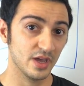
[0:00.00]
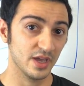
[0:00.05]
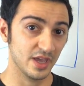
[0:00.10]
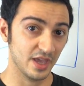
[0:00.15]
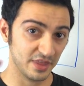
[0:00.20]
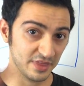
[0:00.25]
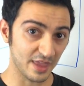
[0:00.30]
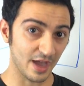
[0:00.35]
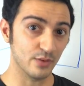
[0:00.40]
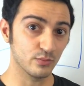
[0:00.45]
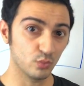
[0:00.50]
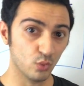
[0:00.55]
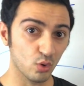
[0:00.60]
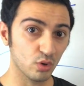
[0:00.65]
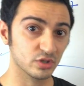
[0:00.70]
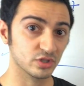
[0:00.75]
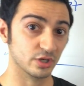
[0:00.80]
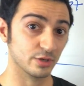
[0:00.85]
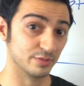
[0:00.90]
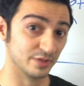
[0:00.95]
in that
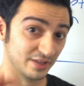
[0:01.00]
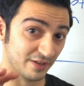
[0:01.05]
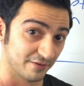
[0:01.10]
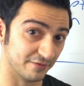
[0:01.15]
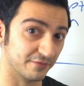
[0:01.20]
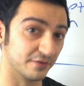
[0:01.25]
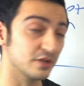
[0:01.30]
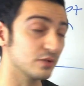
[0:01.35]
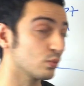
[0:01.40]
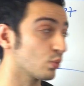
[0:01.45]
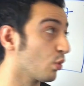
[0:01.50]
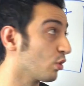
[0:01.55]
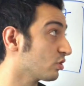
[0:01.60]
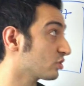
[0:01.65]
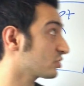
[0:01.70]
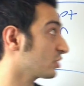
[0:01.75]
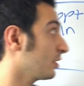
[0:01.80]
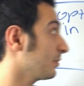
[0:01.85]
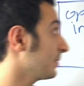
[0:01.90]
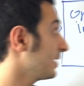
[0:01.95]
workshop, in a free
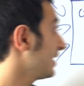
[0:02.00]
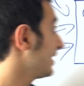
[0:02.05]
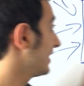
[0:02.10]
workshop,